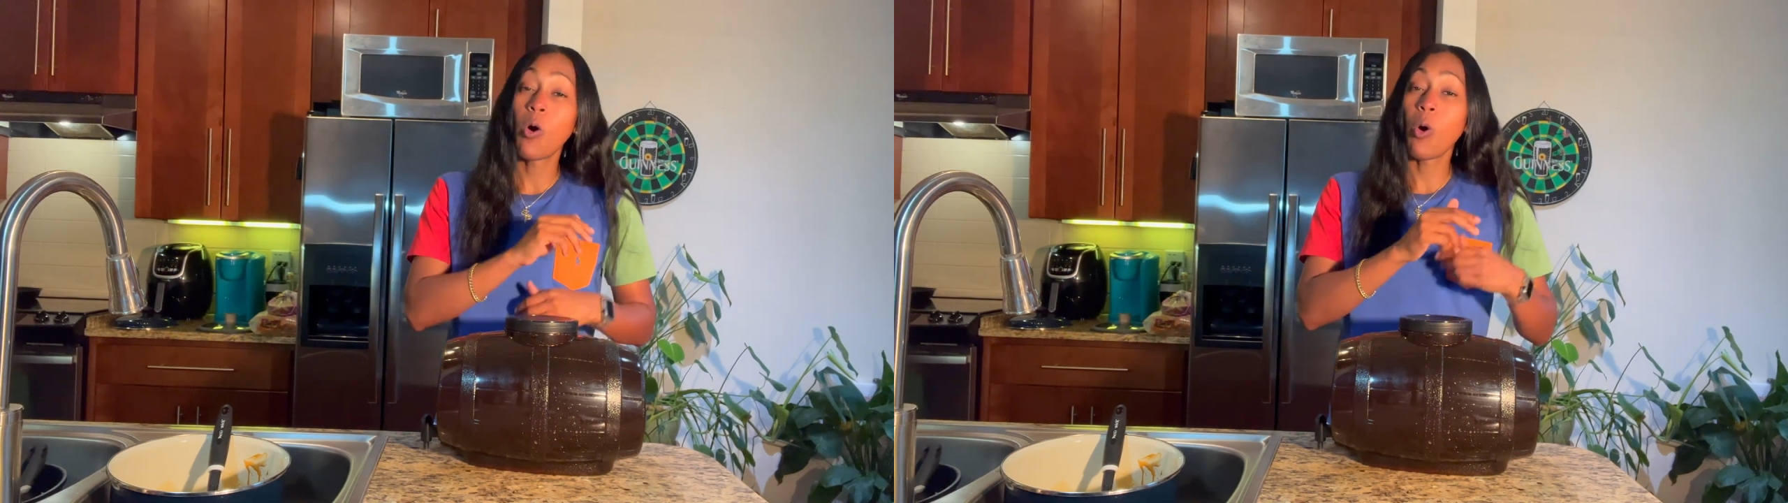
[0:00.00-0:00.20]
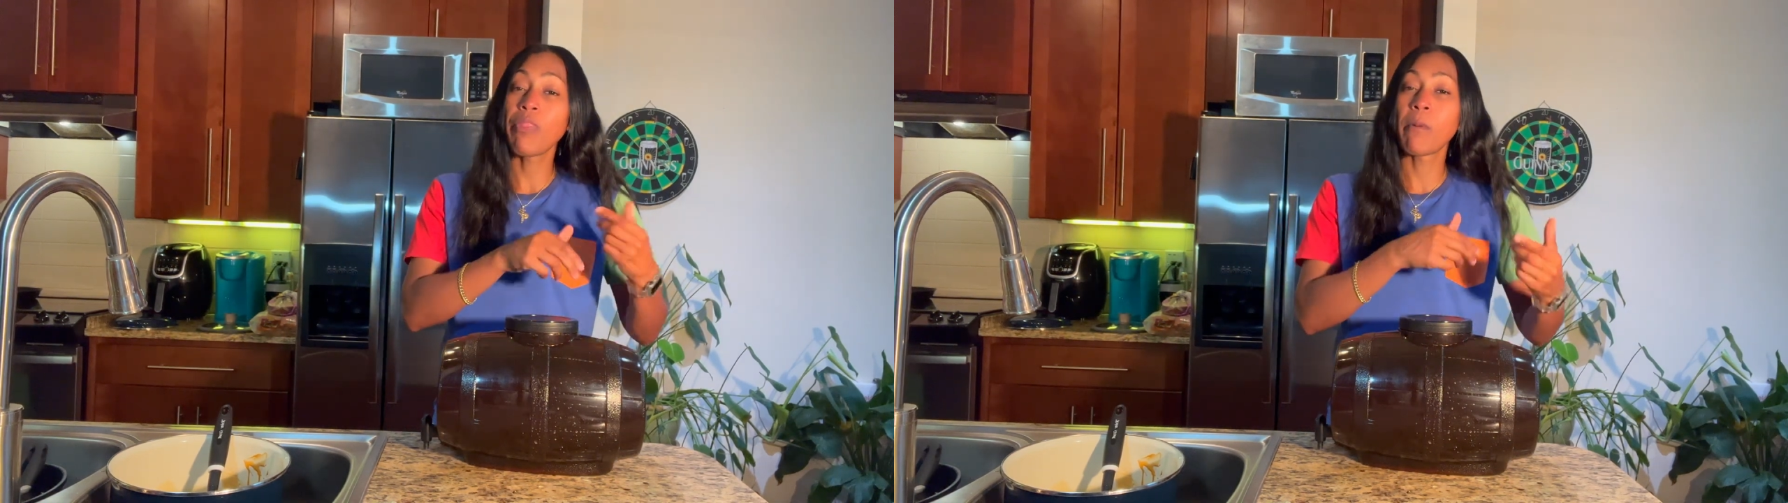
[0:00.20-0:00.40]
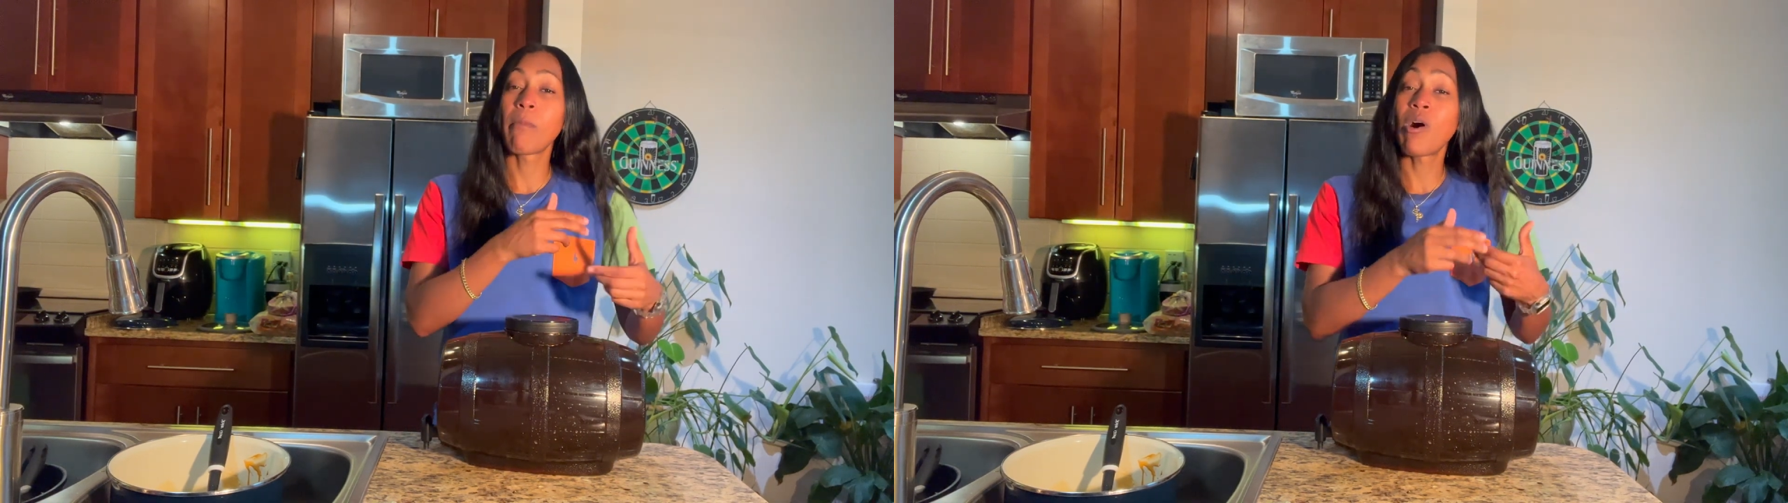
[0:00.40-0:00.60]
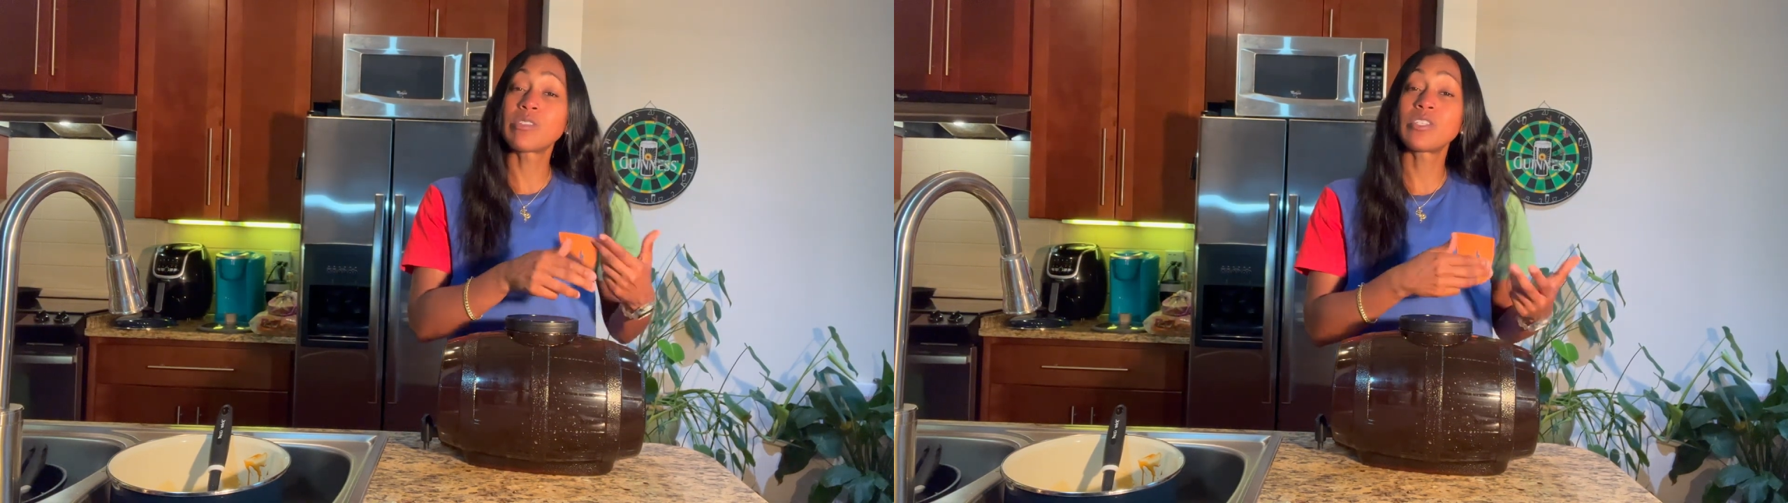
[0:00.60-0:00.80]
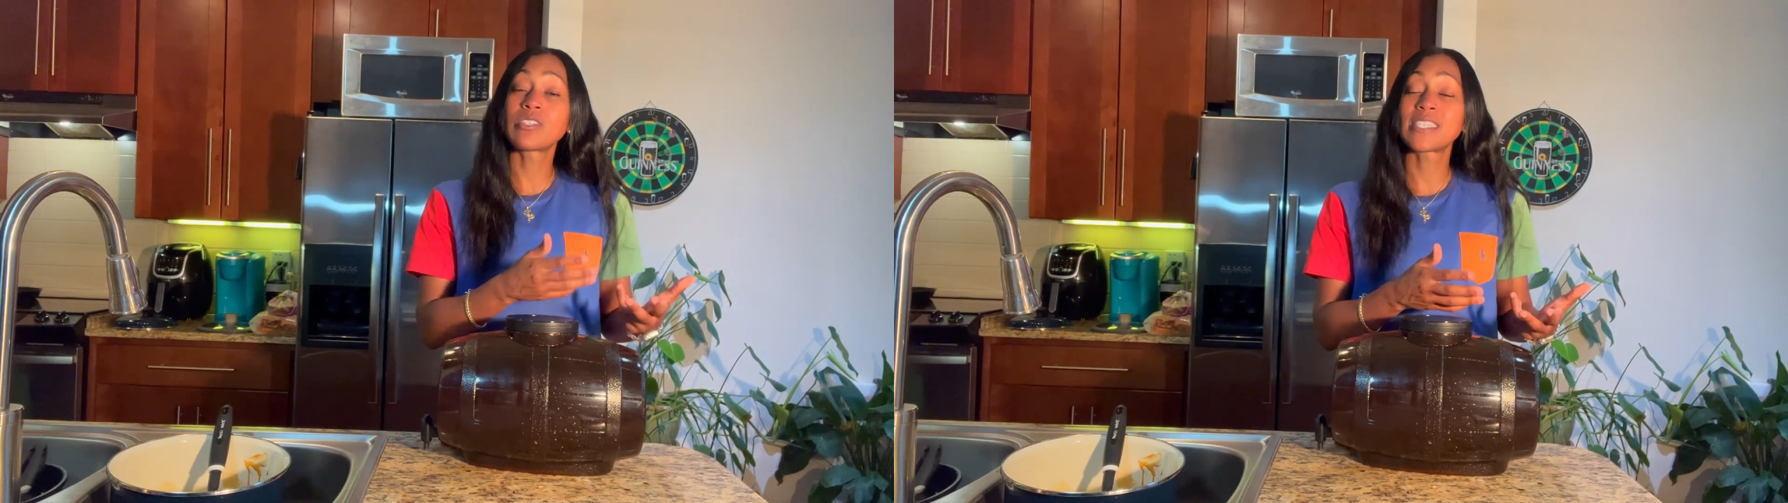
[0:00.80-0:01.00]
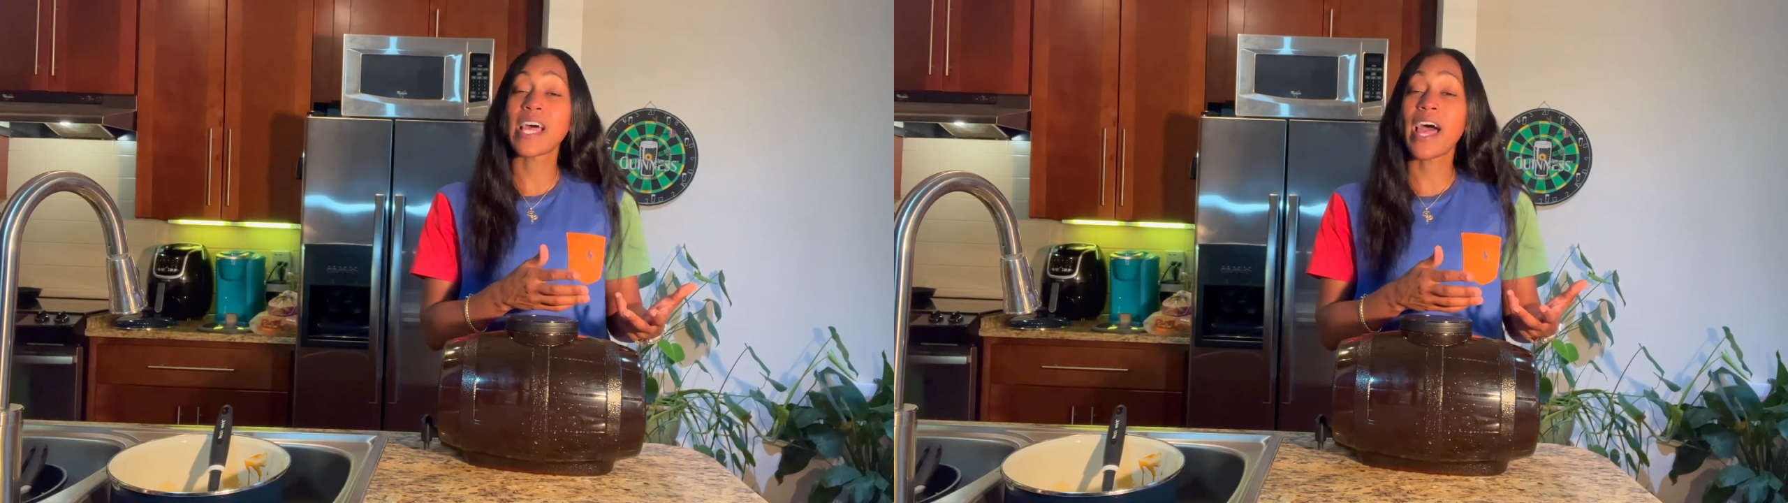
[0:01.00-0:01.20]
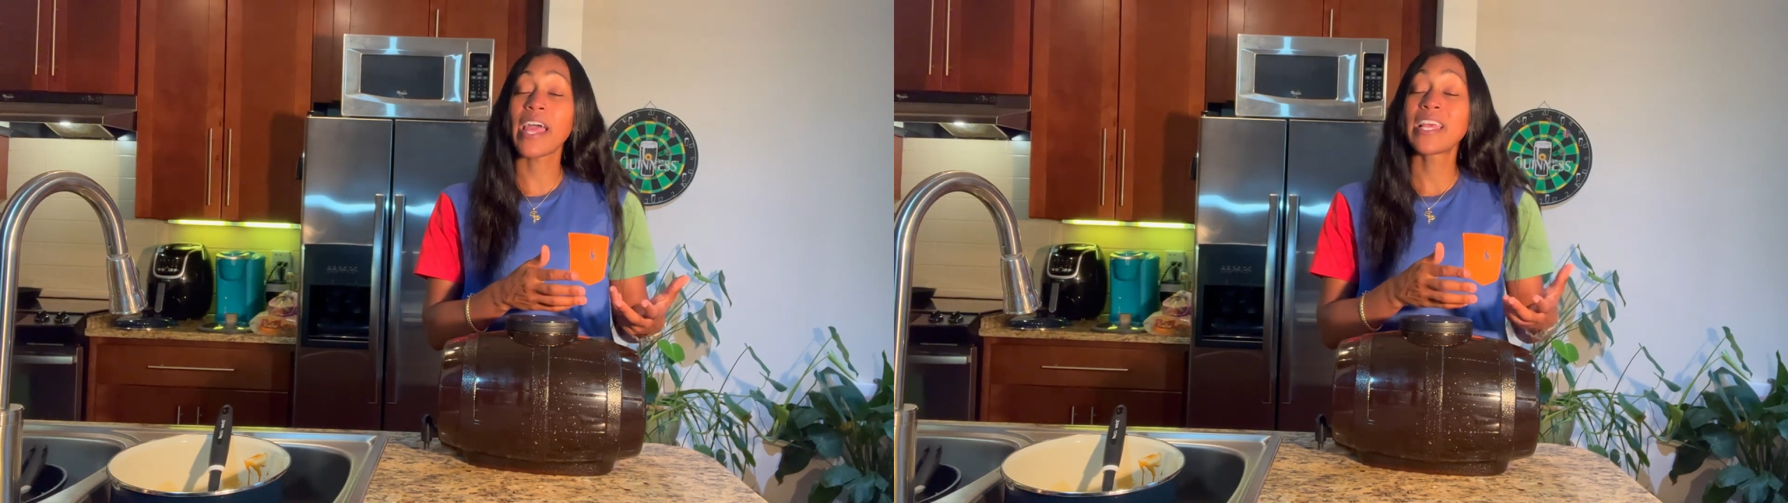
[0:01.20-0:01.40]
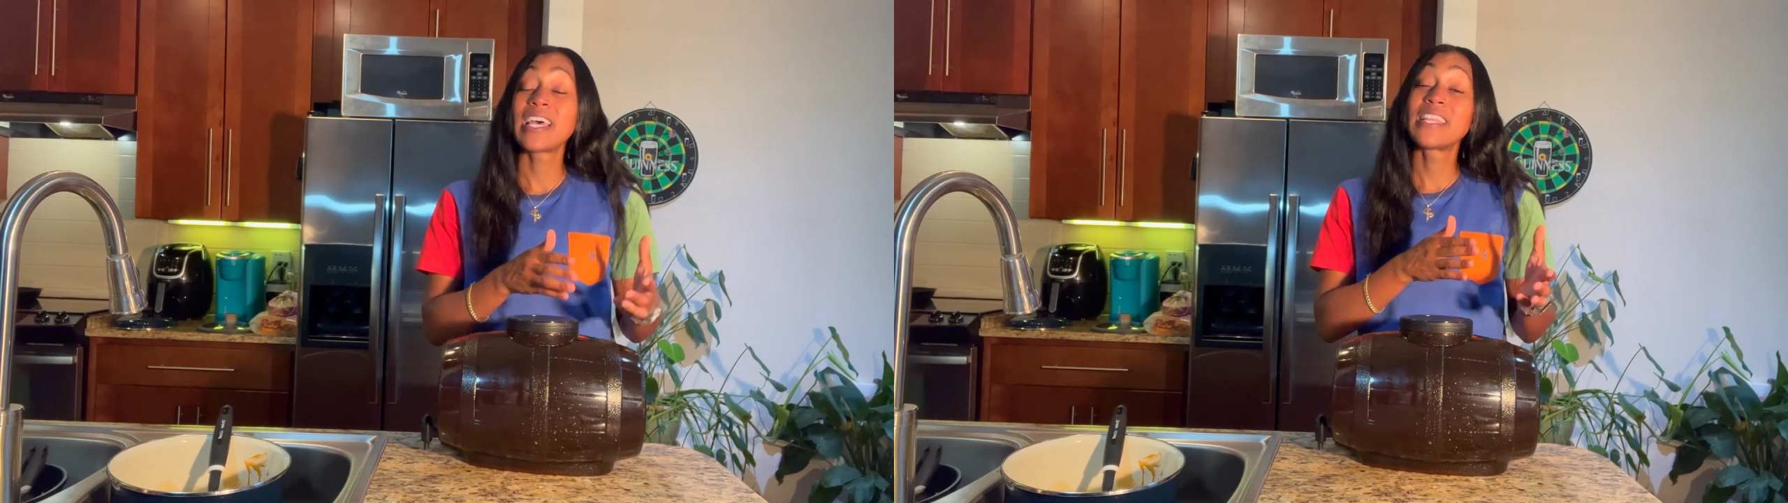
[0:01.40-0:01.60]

on the maltier side,